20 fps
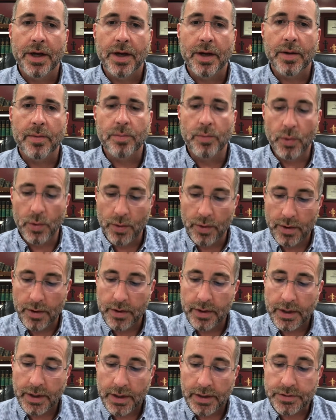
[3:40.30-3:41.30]

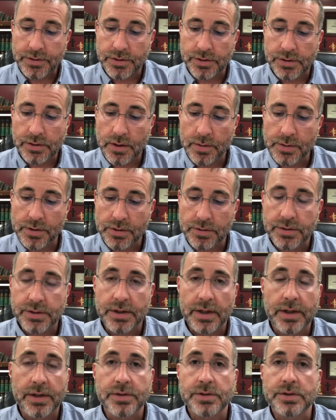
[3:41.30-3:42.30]
more, as the scripture
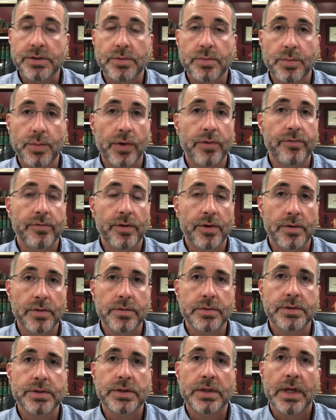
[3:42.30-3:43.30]
says,
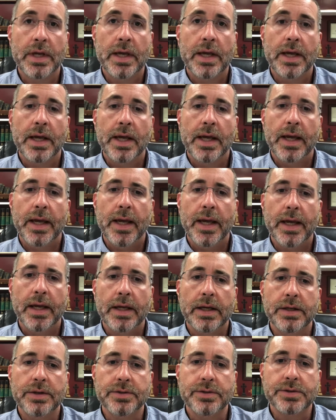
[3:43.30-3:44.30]
perverse,
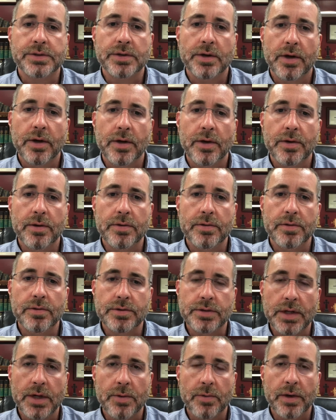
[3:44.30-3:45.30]
as our
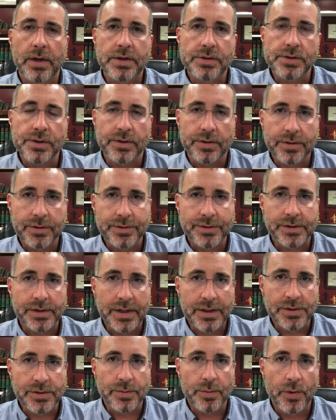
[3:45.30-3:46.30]
generation
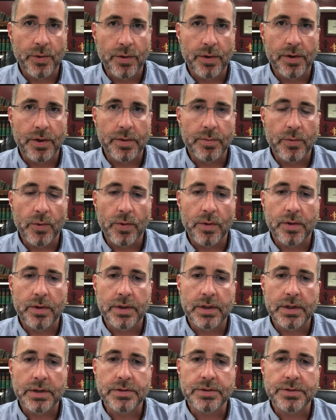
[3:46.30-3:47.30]
descends more and more
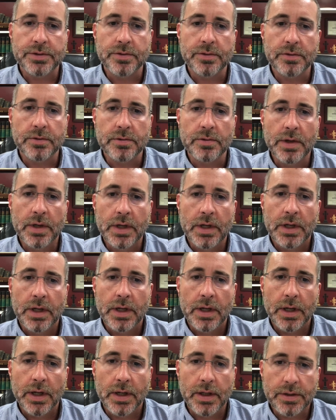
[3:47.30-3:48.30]
into
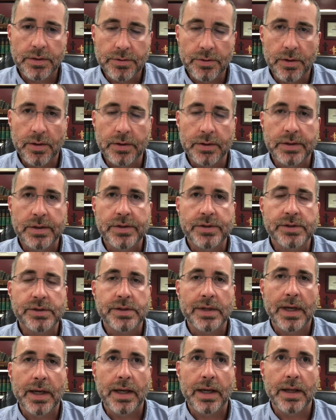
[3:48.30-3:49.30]
darkness
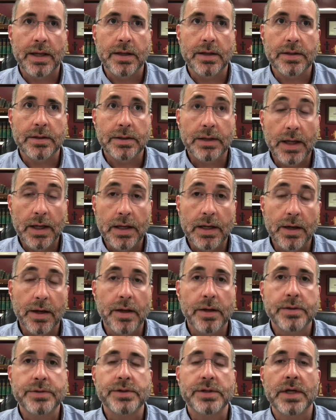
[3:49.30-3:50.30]
and
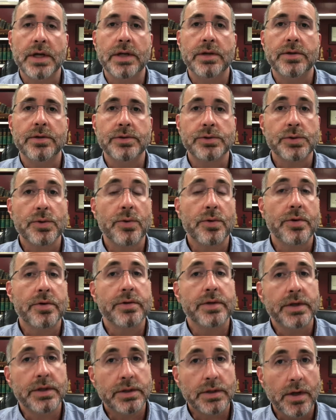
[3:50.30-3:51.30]
chaos and disorder
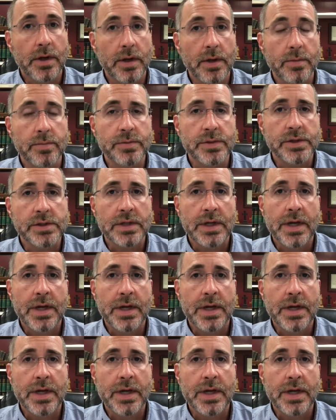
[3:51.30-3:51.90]
that comes